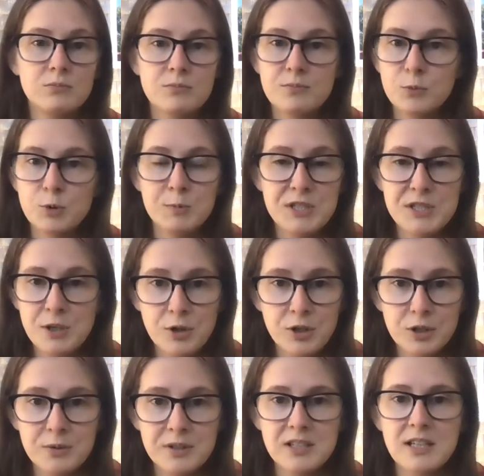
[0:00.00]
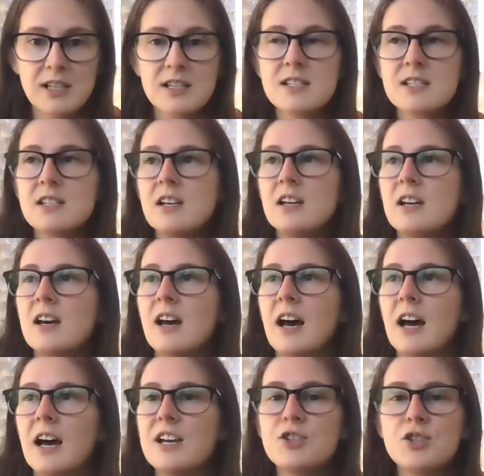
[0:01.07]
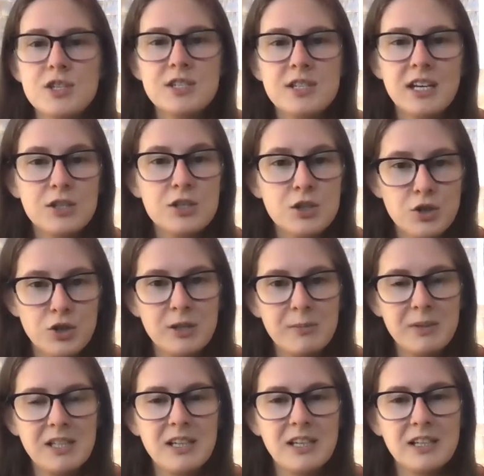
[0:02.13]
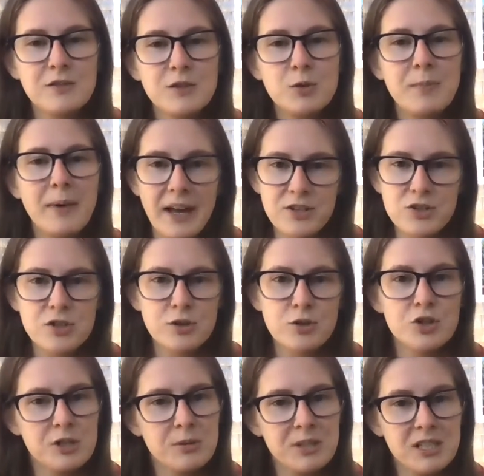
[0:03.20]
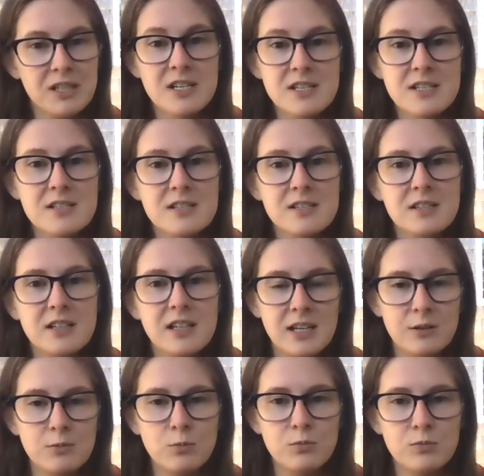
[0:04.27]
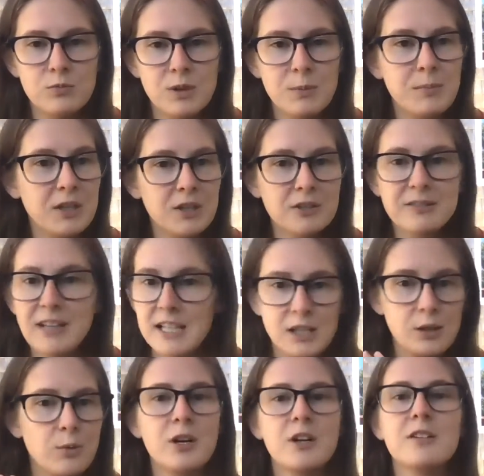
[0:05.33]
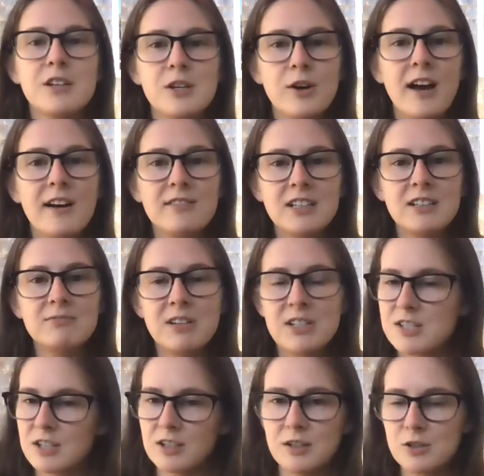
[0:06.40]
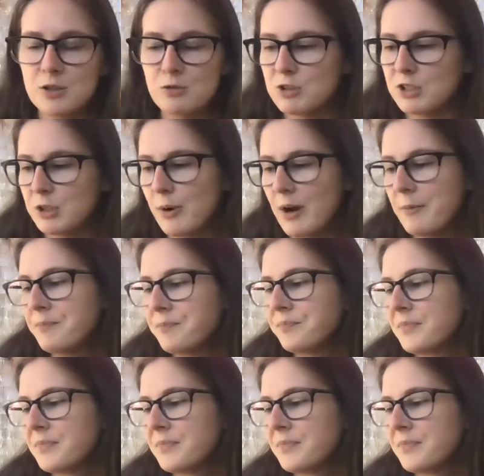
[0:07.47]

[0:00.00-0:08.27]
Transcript: would be so good with this. It's creamy, and if you match the creaminess in the meal anywhere that you have it, it's going to do really well.